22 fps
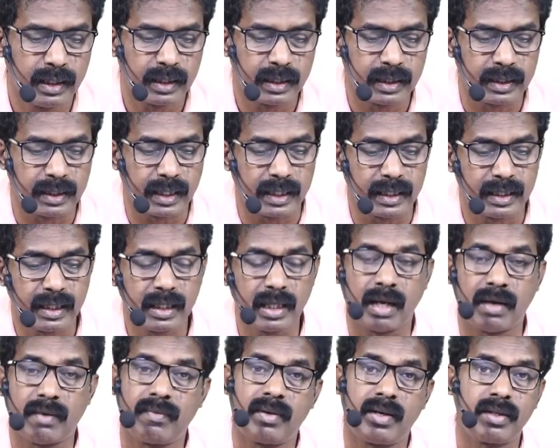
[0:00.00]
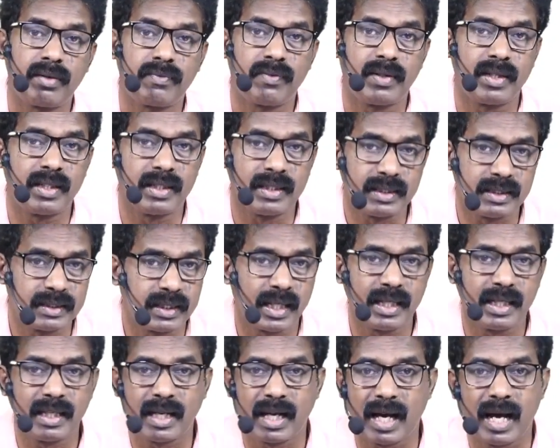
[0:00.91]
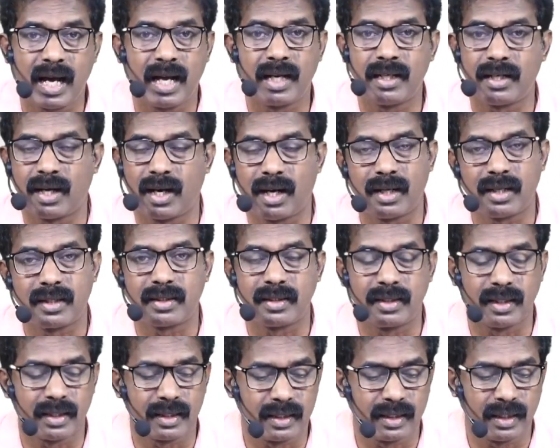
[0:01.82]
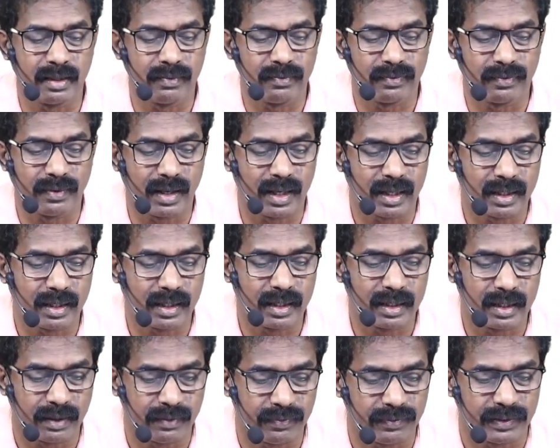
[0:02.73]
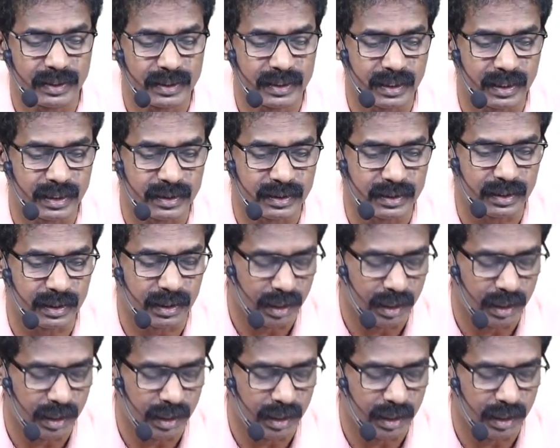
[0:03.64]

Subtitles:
Getting award for design and not getting for efficiency.